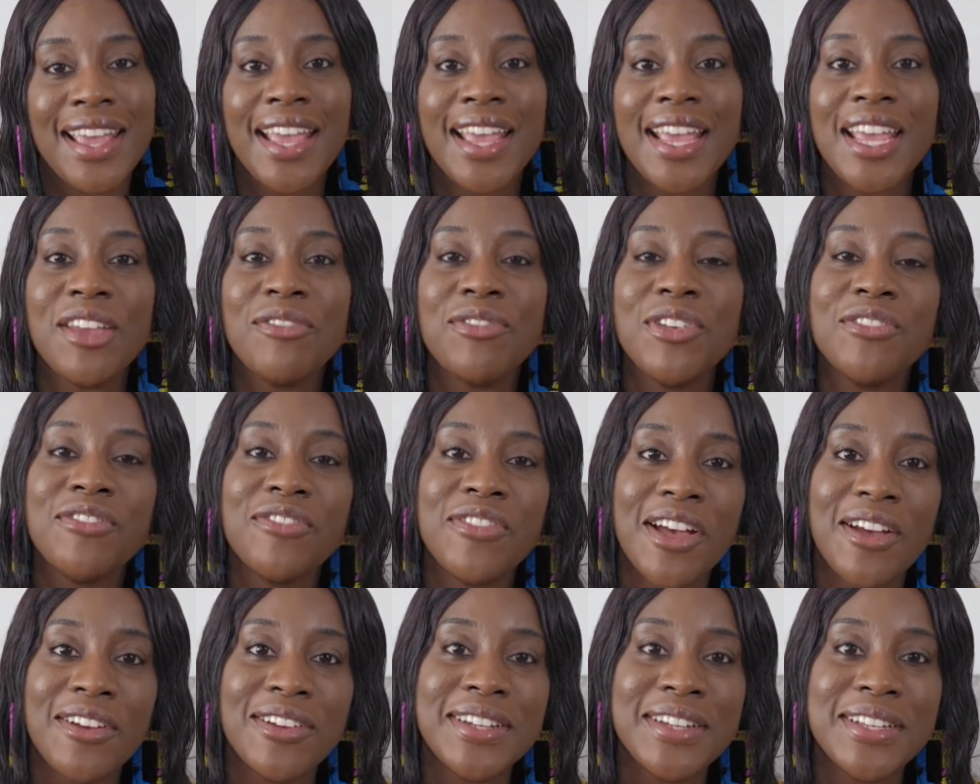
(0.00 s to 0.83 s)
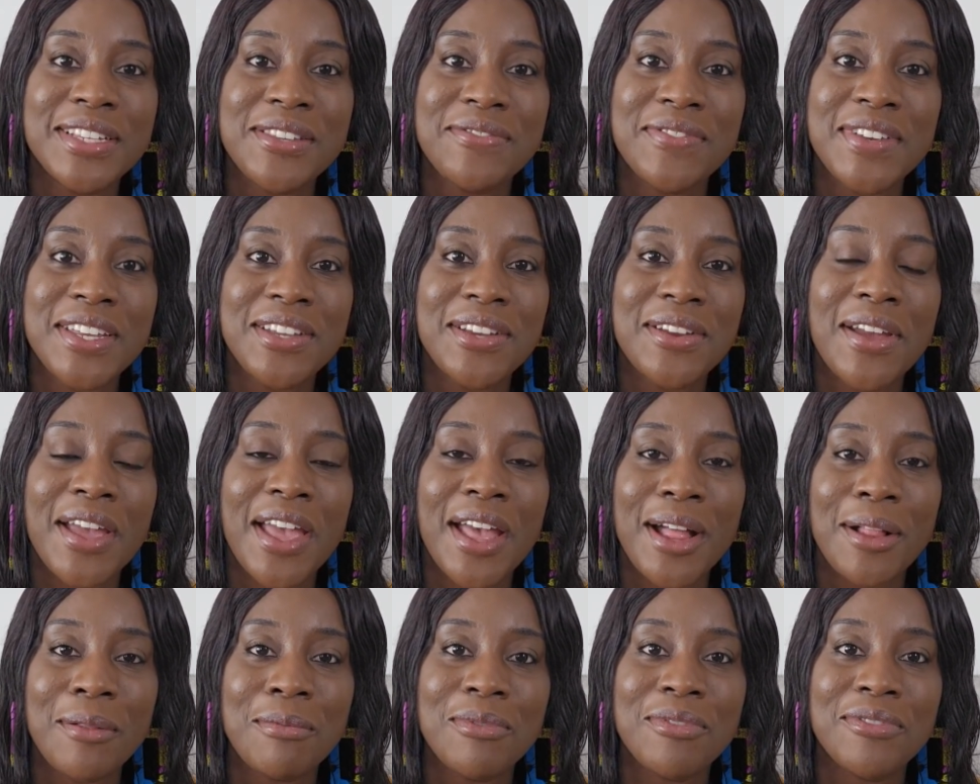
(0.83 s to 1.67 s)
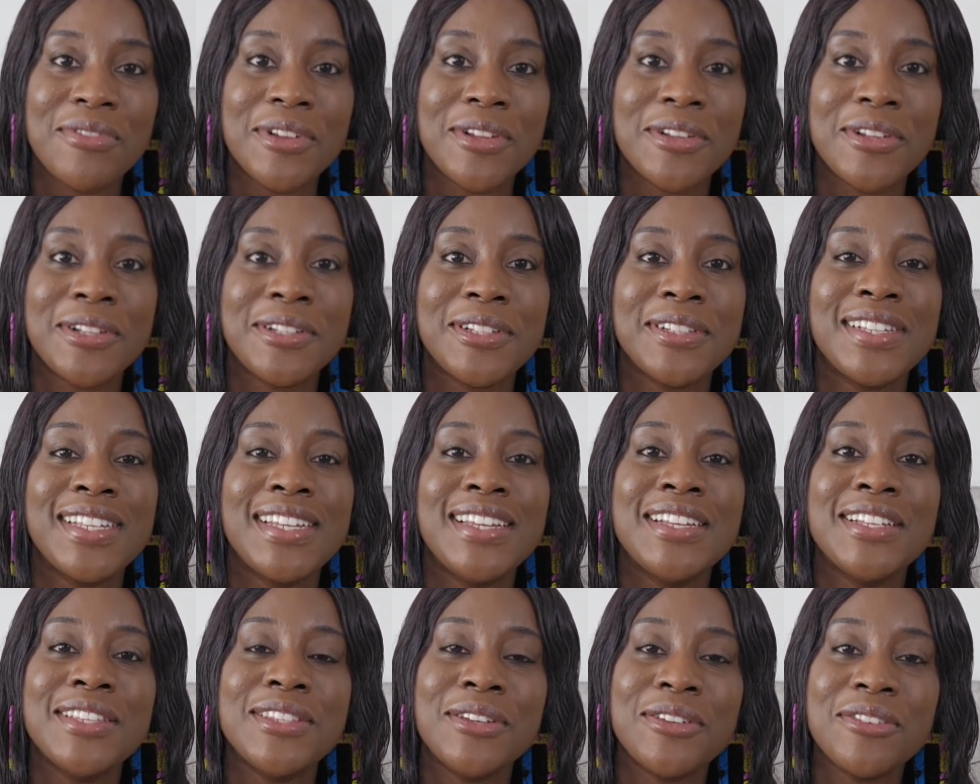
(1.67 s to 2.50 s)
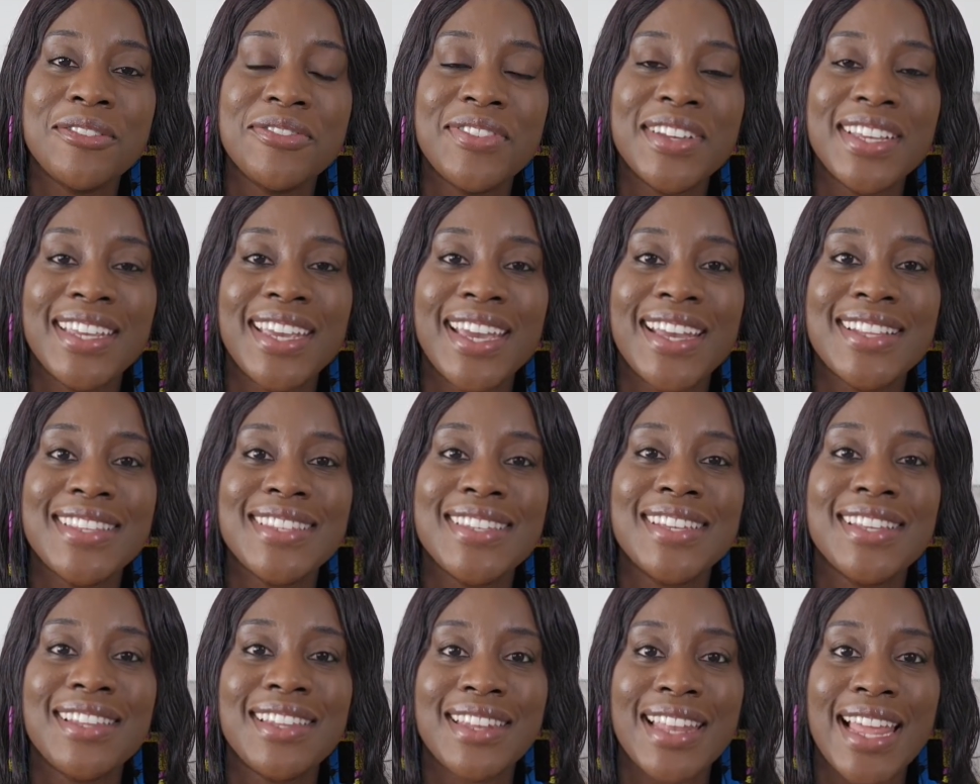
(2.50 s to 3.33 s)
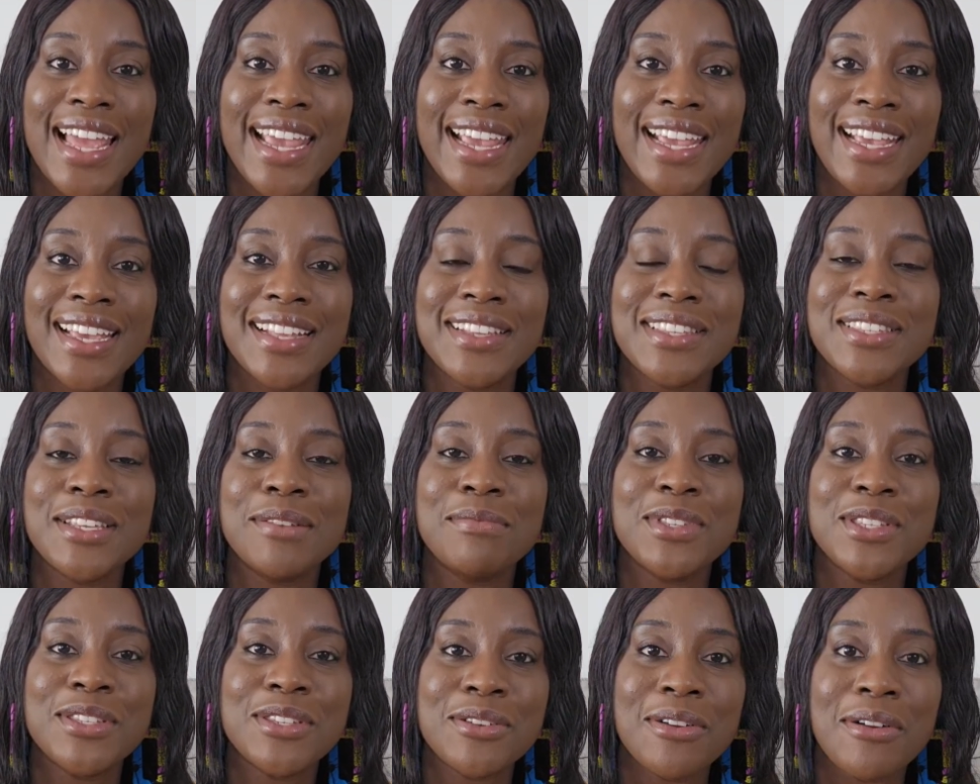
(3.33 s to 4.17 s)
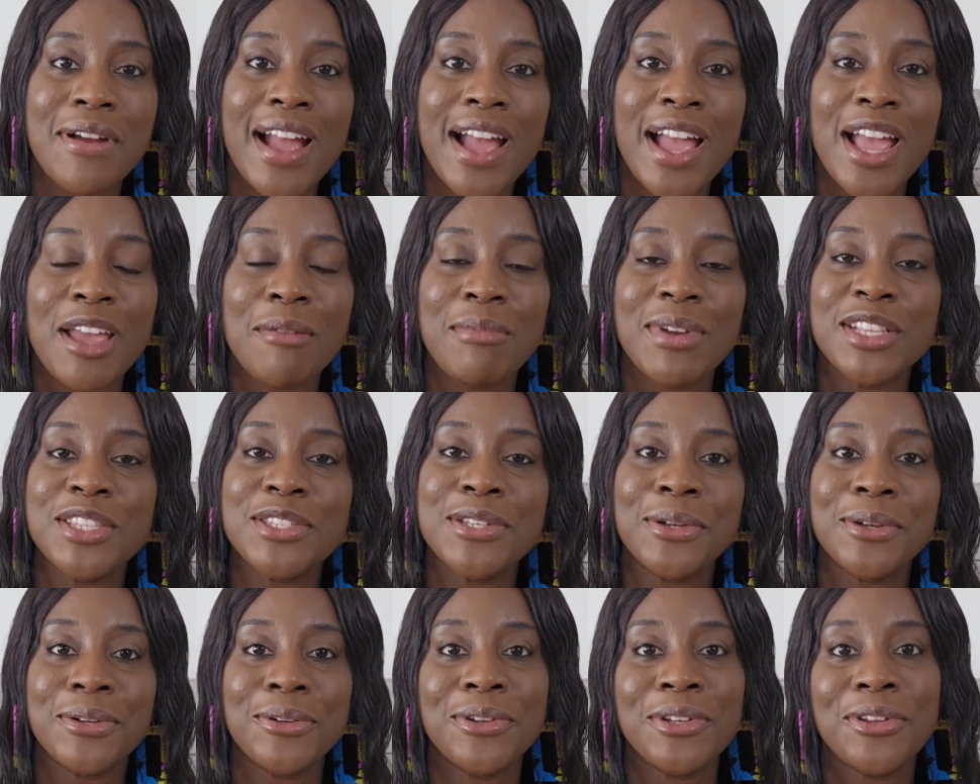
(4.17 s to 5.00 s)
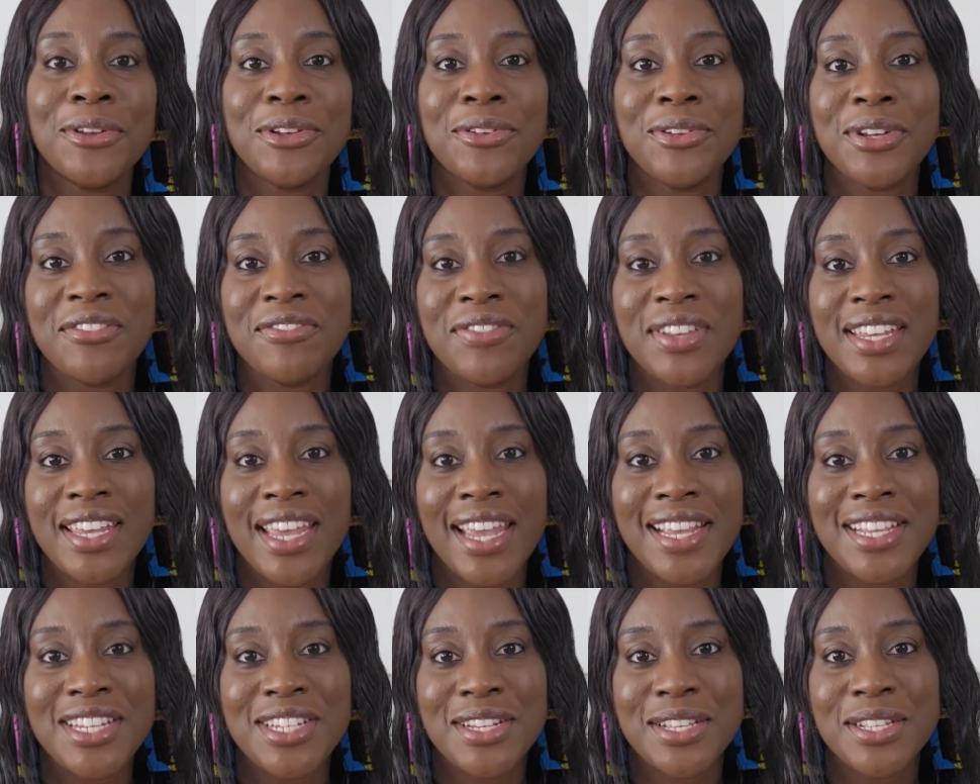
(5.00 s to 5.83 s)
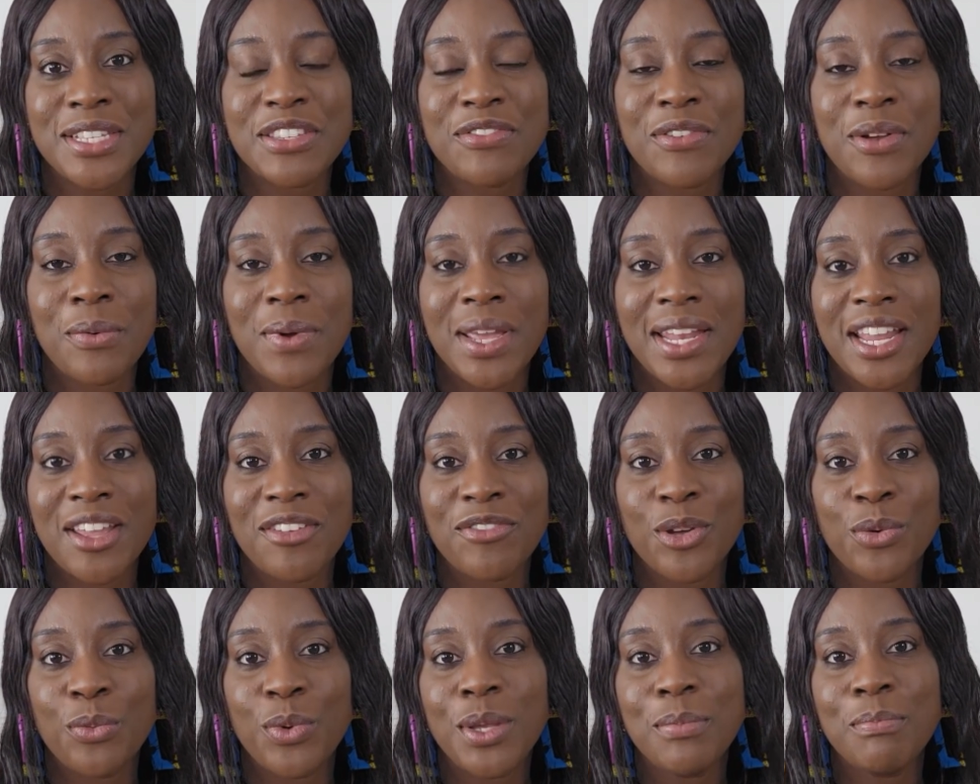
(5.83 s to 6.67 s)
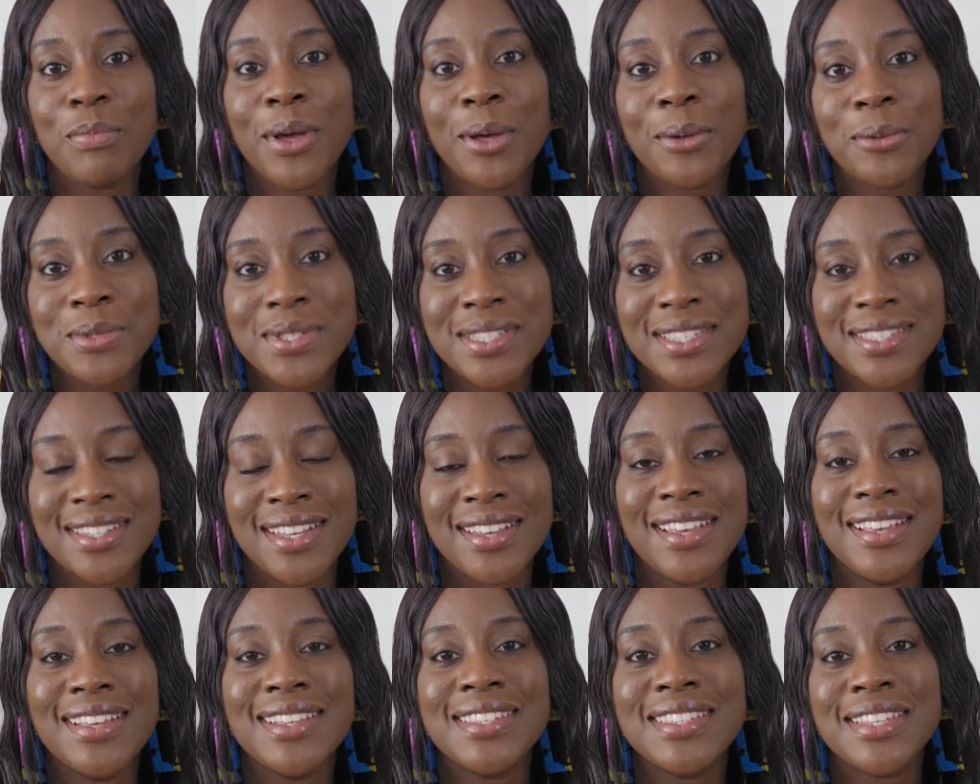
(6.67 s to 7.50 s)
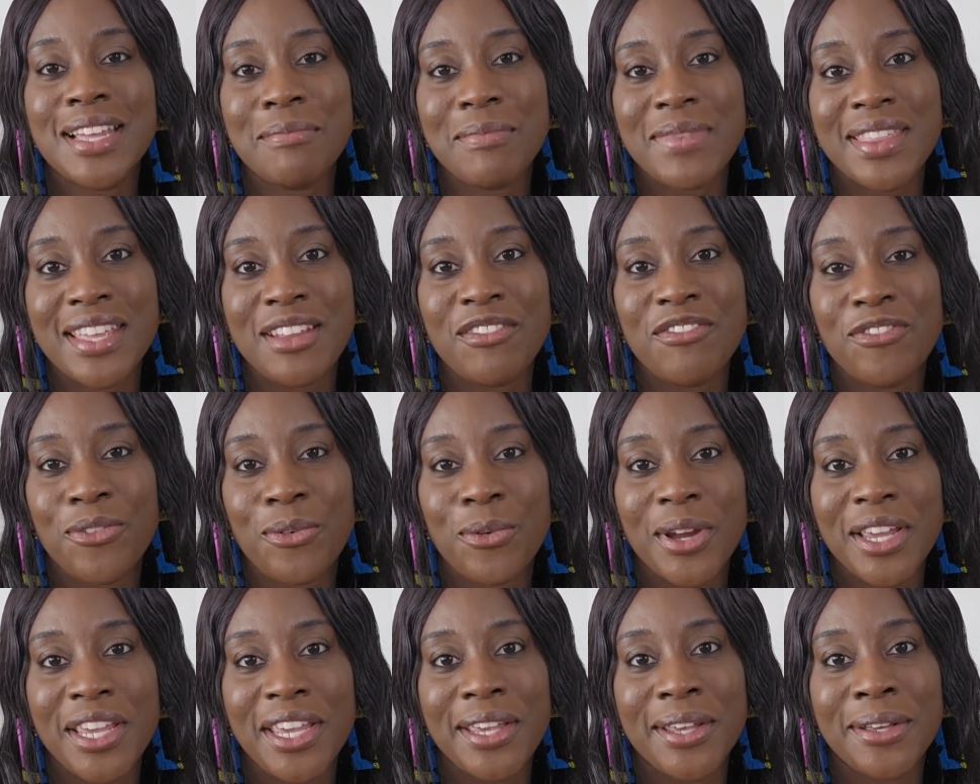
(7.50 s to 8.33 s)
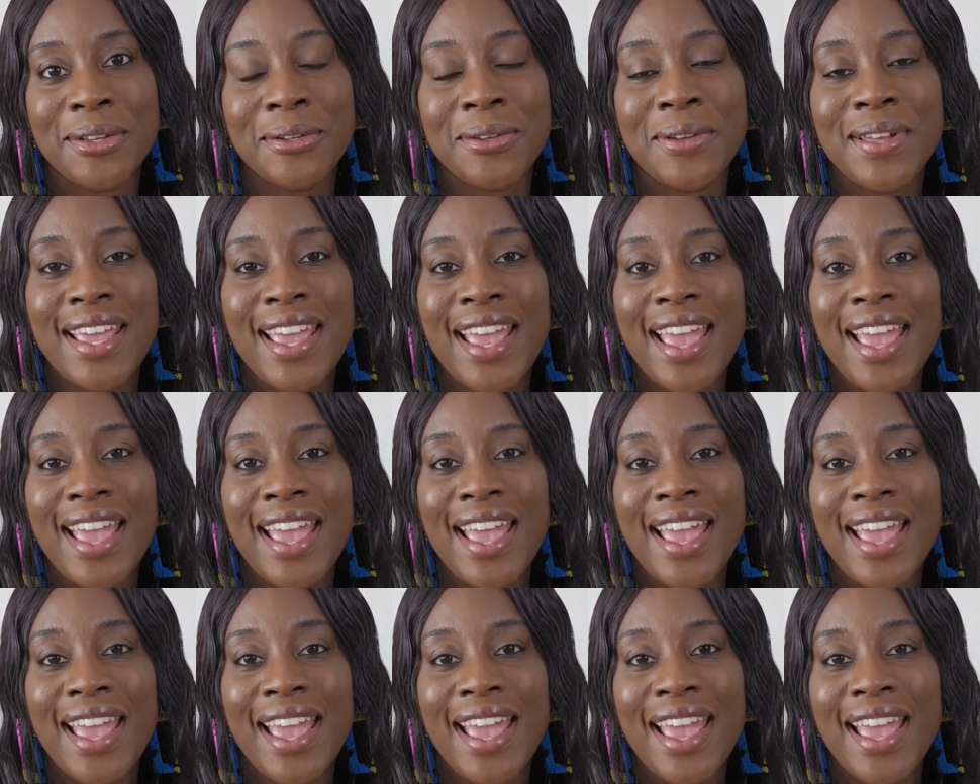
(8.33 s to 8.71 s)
If you found this video helpful, don't forget to like and subscribe and turn on your notifications for whenever we post something for you,